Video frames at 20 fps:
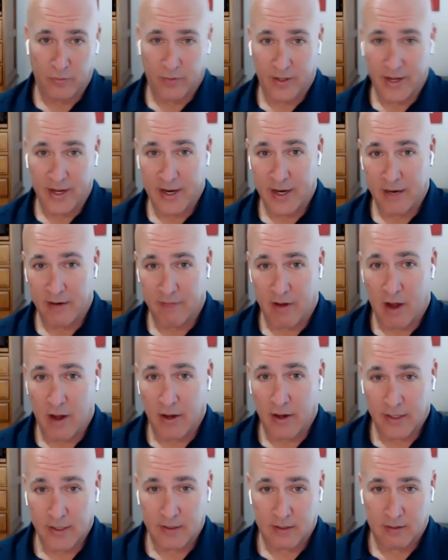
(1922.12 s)
the end of
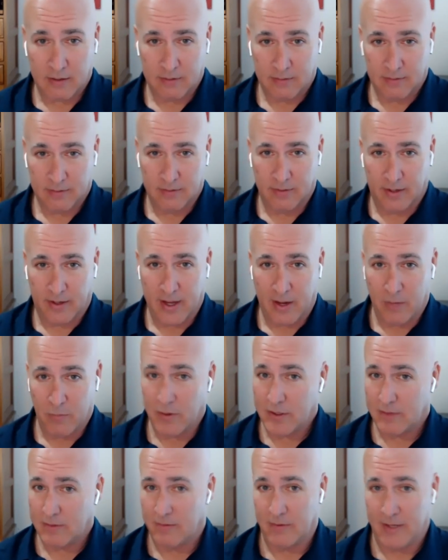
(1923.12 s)
August, okay,
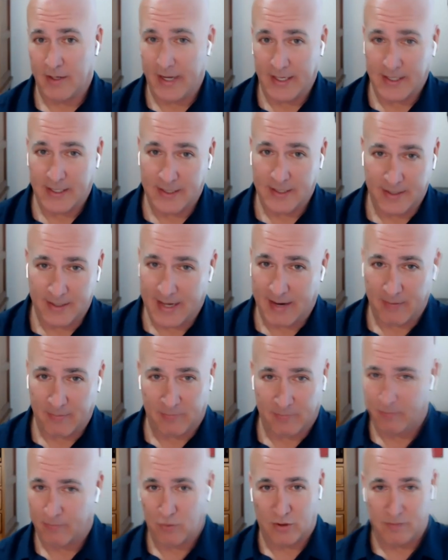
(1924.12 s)
which ex
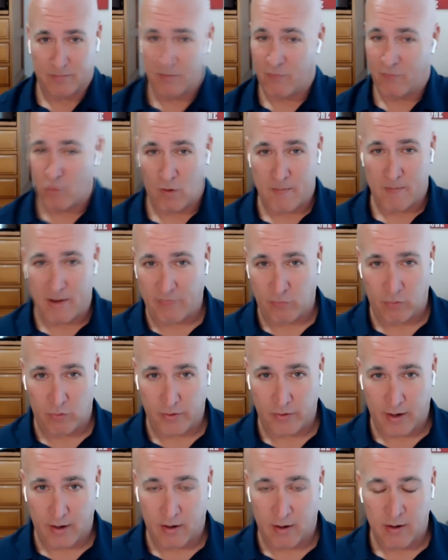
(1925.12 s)
that was before my full
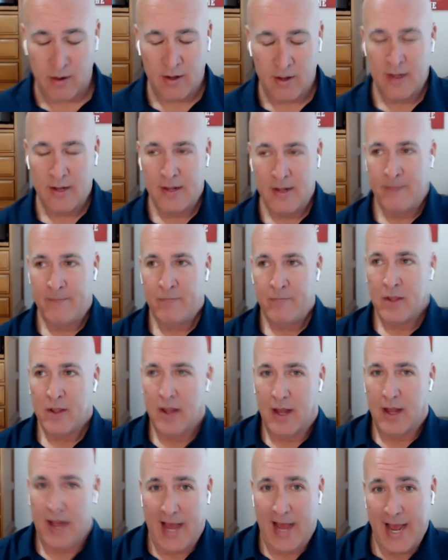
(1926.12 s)
year.
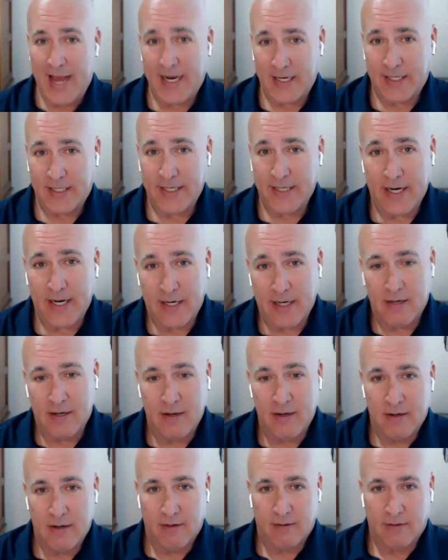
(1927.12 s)
I had exceeded
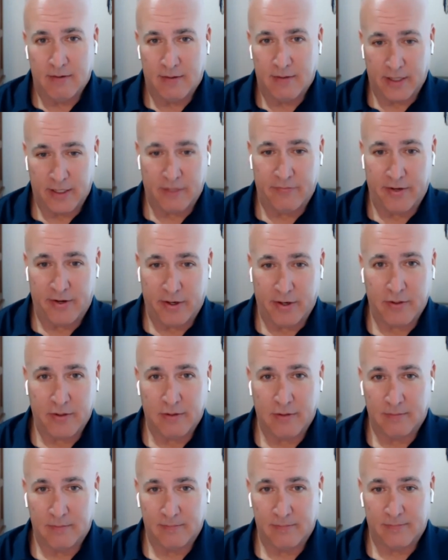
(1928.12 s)
six figures,
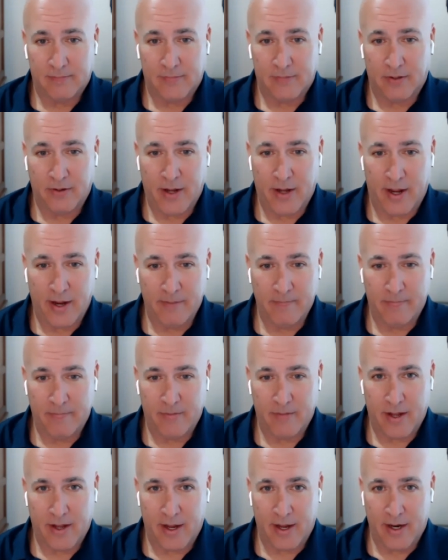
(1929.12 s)
okay,
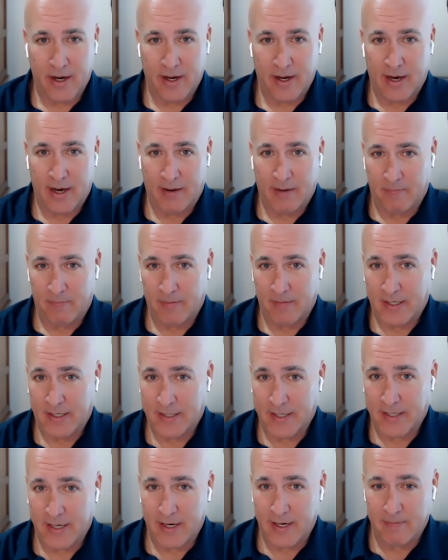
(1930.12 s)
and, and I
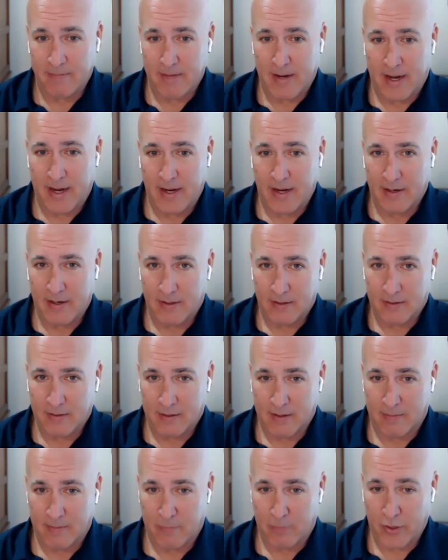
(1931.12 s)
exceeded it by
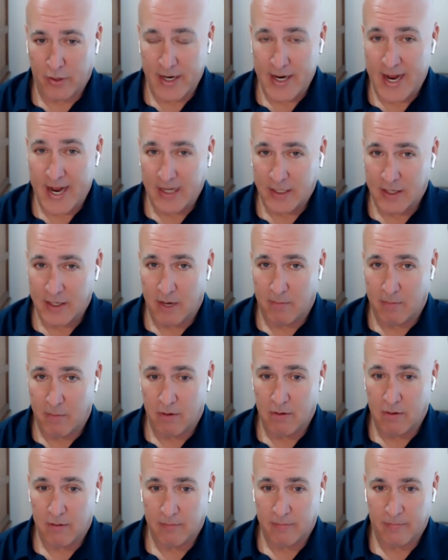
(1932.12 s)
a pretty nice
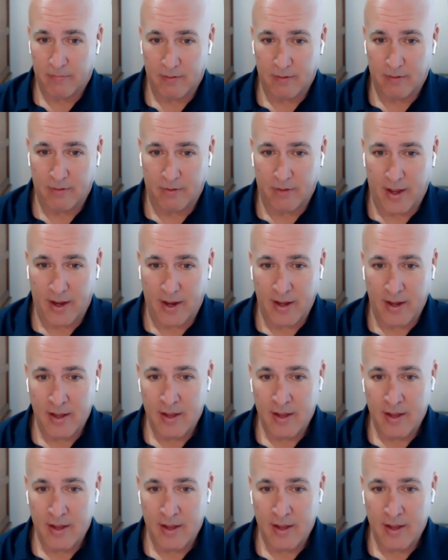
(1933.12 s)
number, okay.